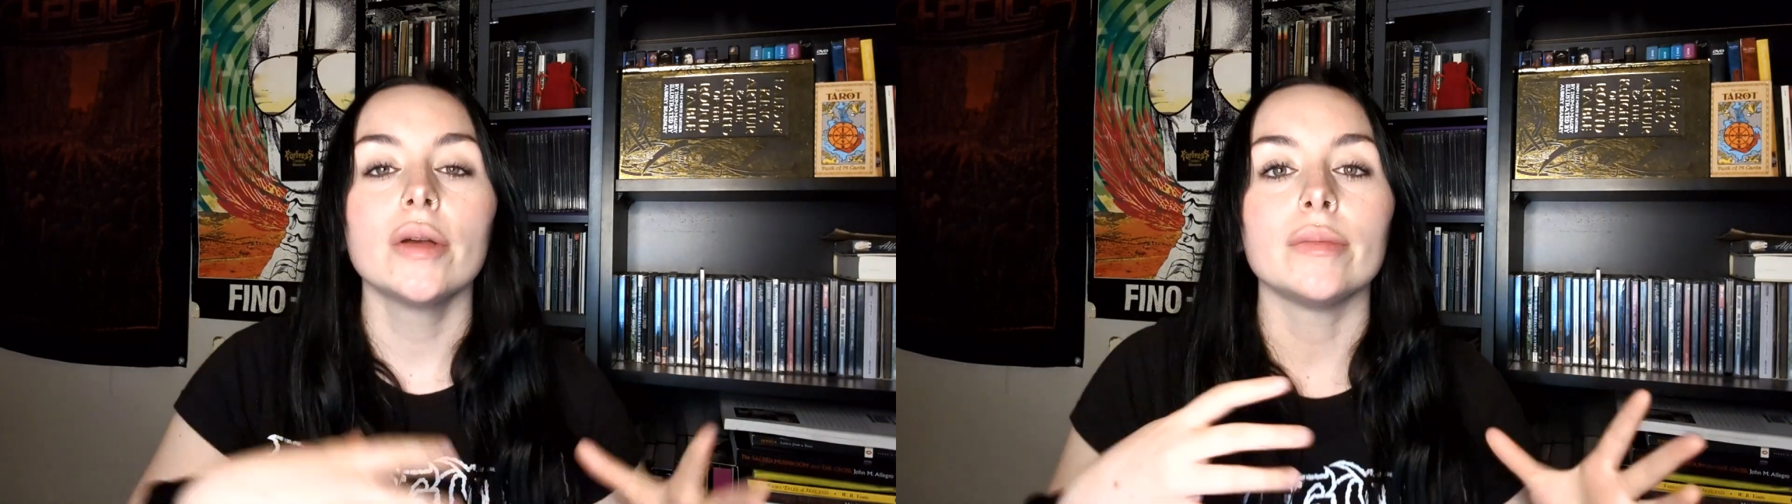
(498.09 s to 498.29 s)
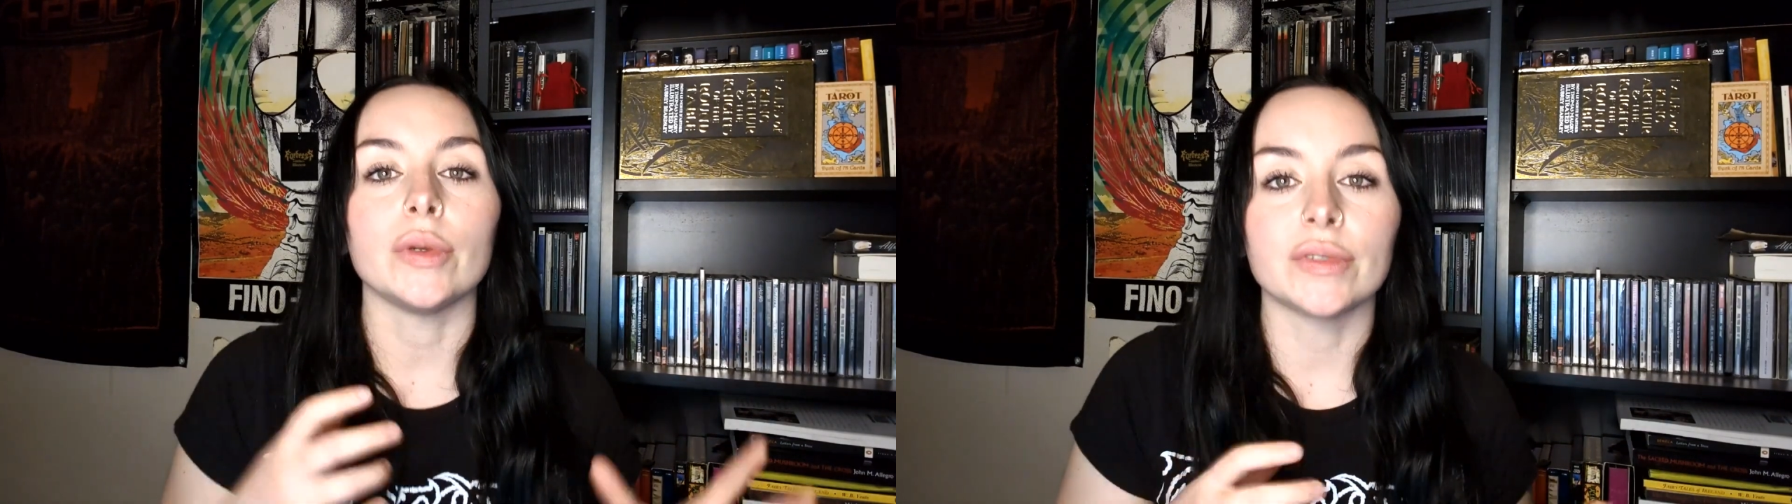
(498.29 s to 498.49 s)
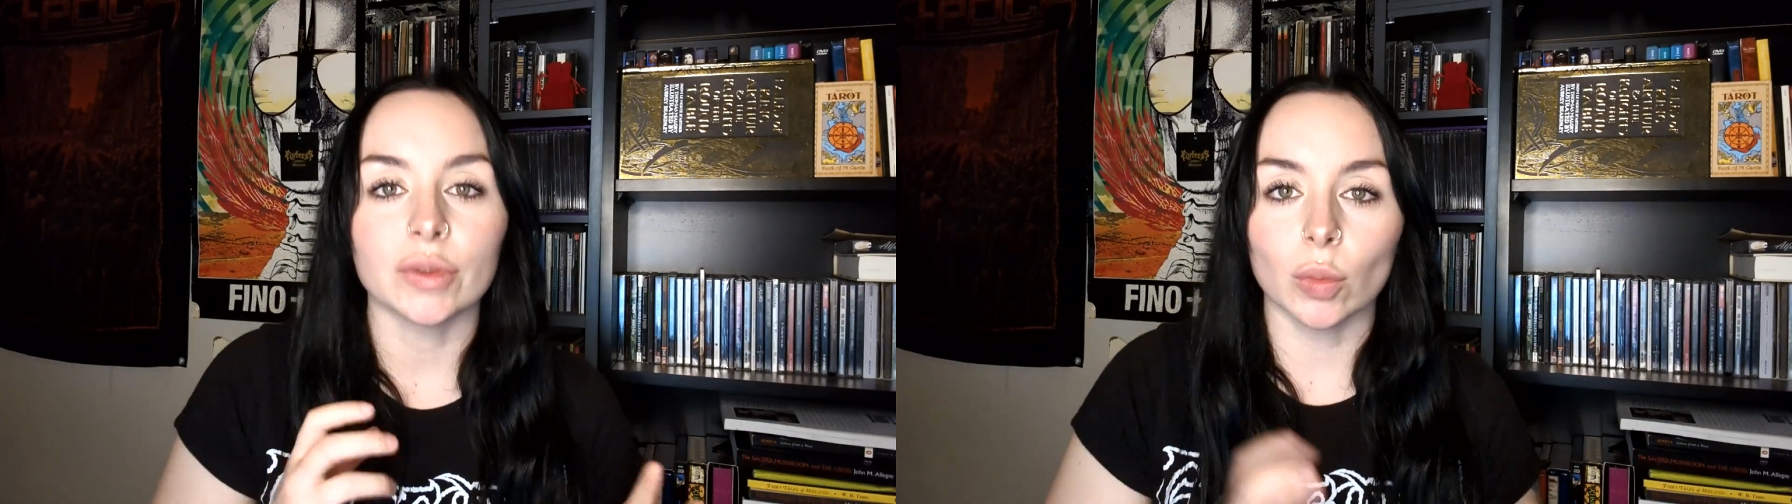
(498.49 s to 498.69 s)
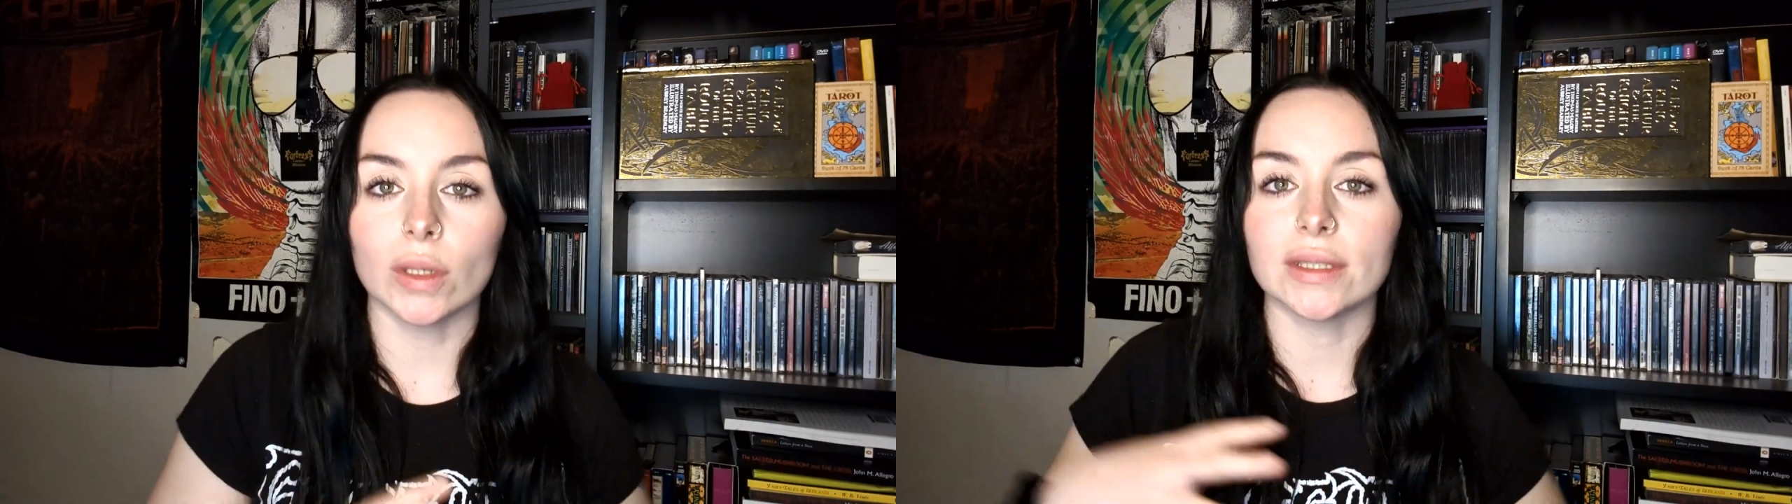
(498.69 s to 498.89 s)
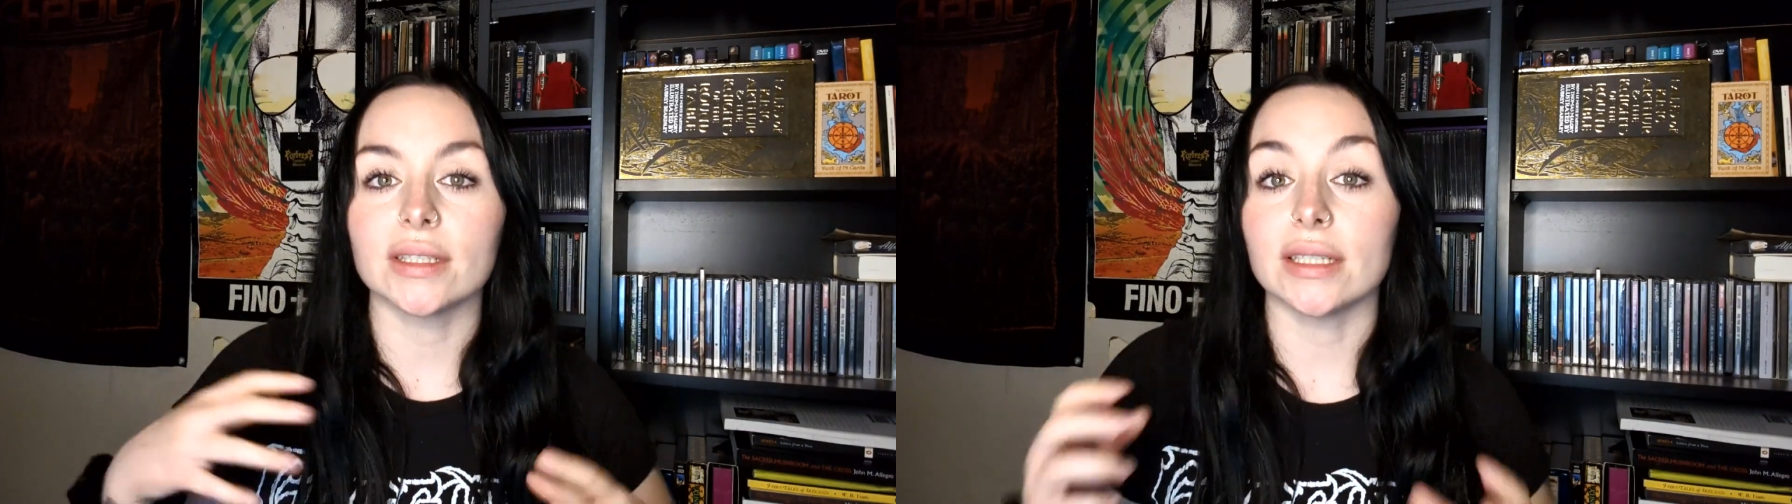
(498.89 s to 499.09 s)
moves from
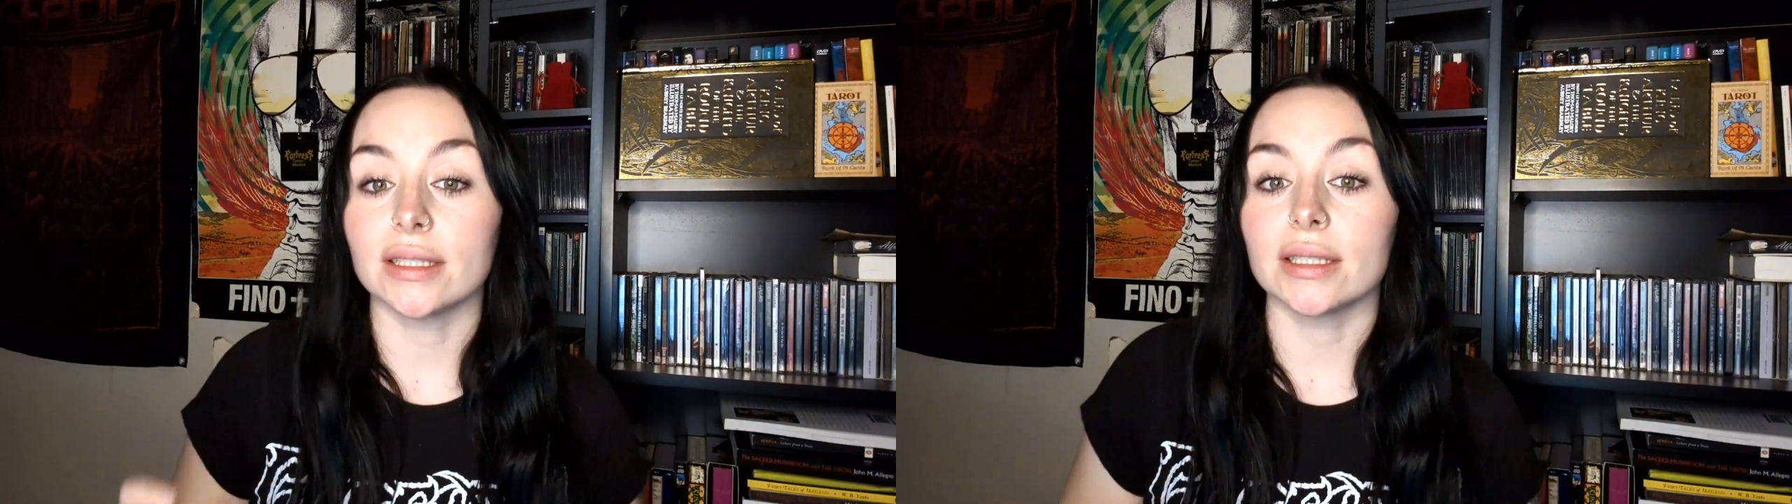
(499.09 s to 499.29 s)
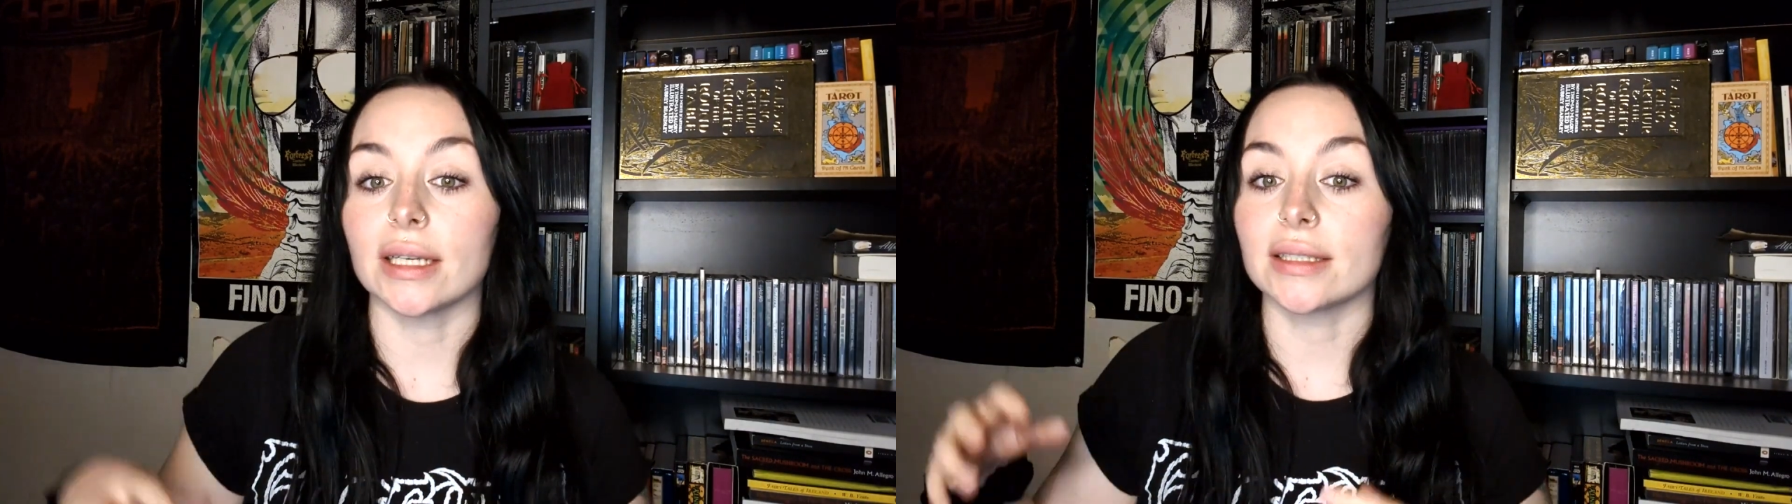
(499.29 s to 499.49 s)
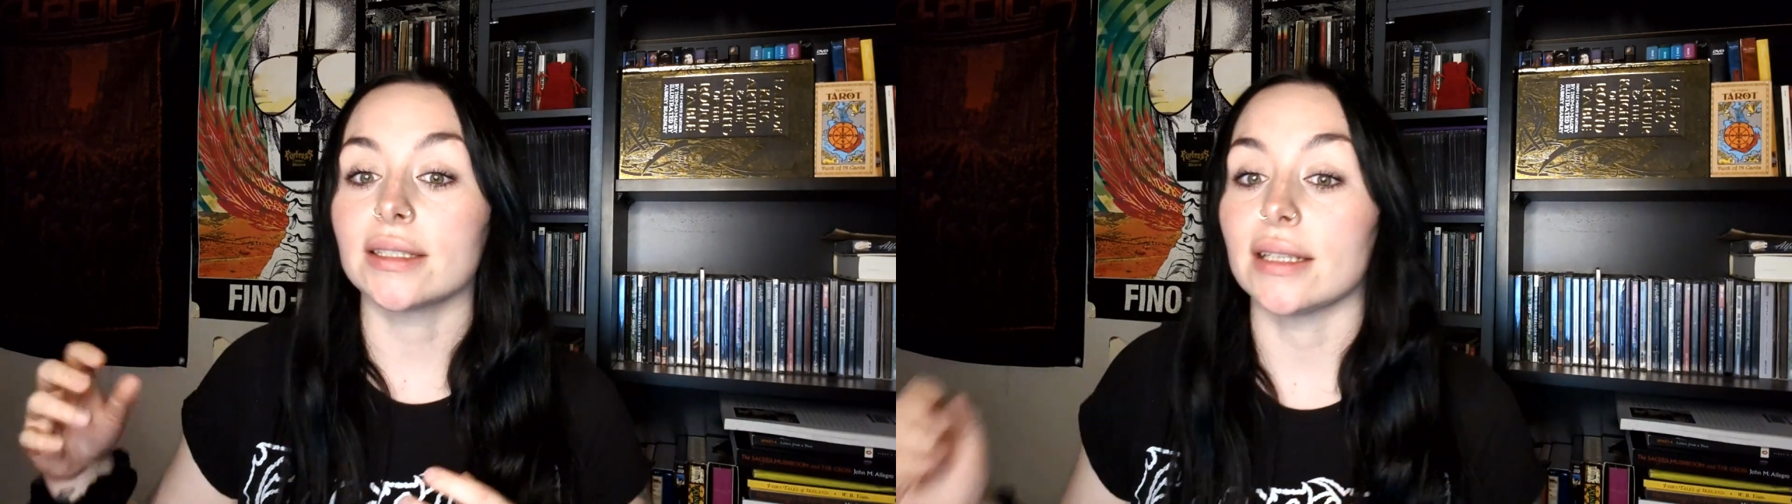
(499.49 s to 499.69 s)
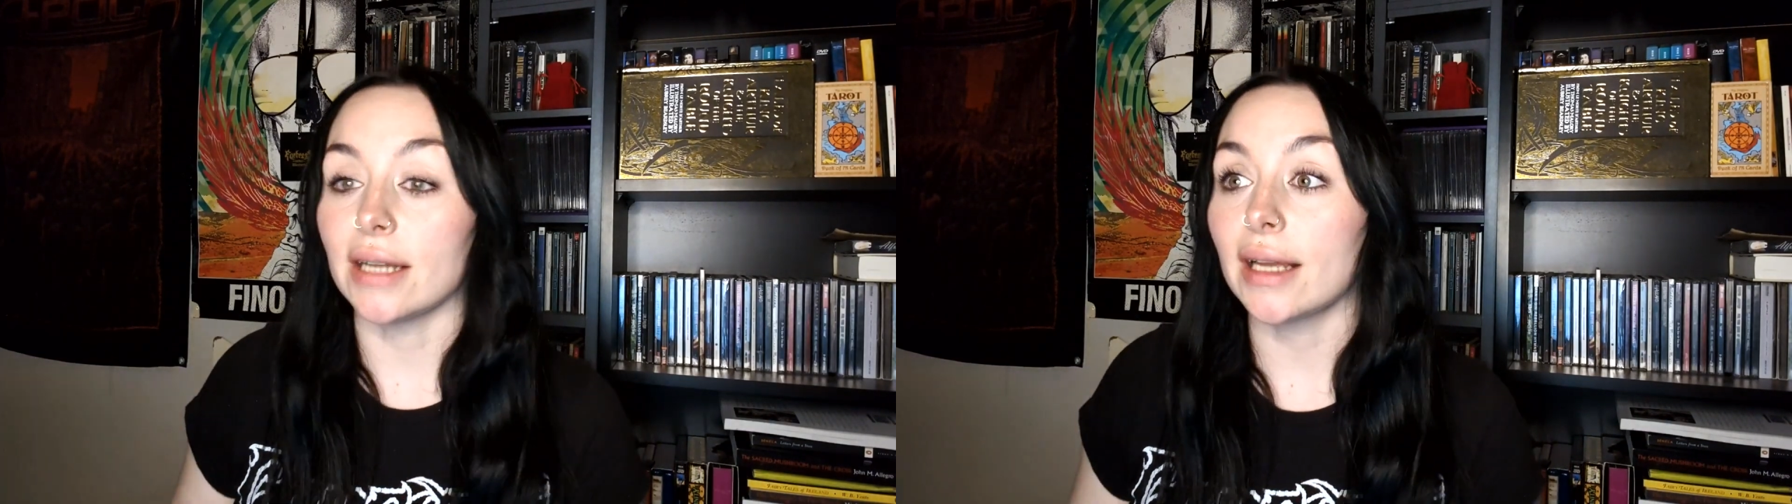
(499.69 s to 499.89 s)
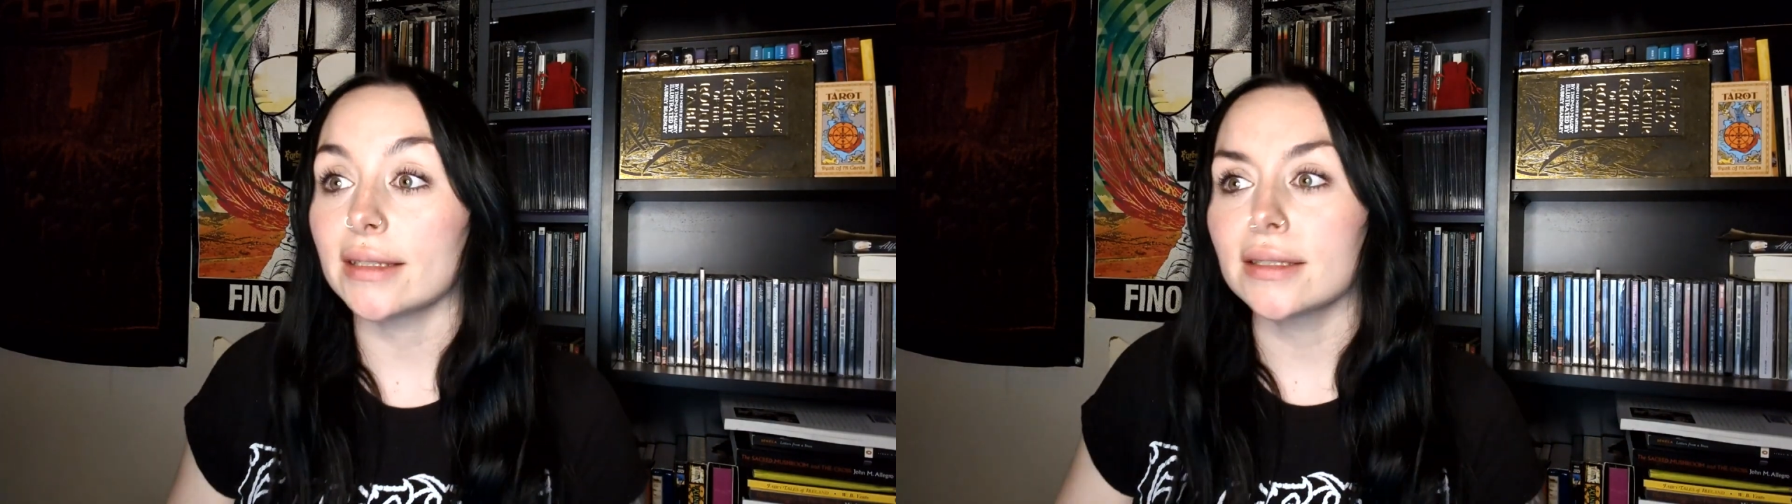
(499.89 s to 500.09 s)
one scene to the
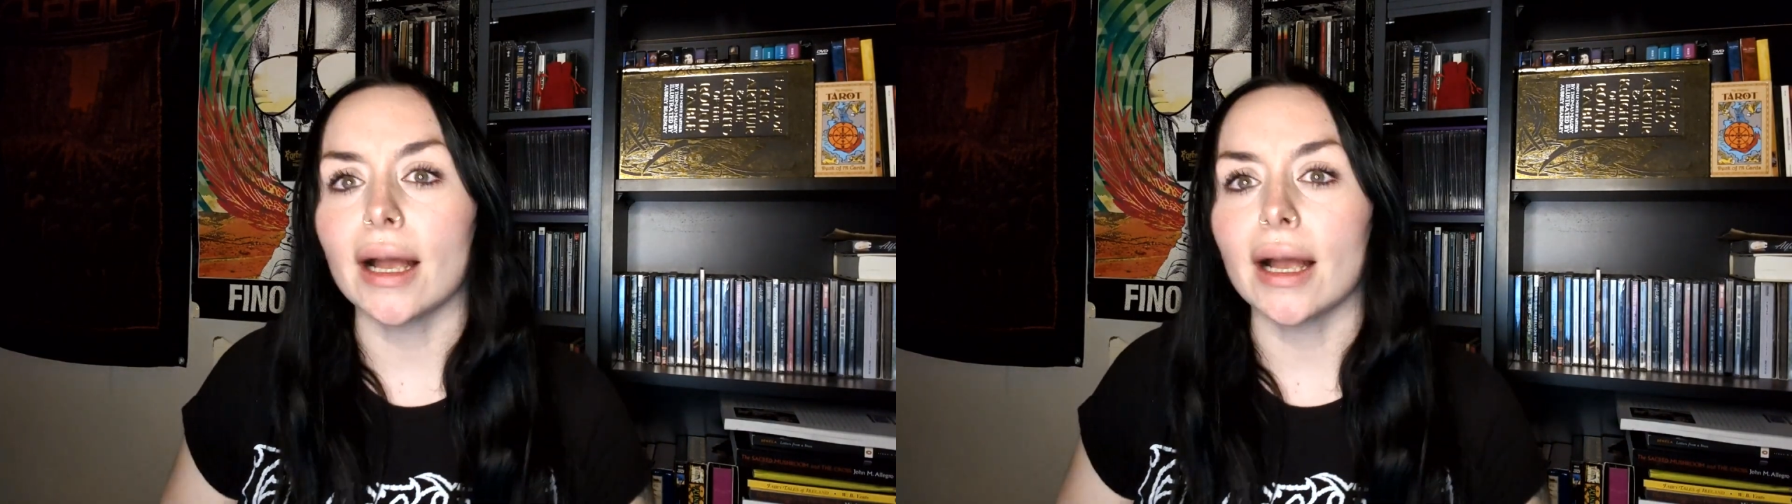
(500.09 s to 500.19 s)
next,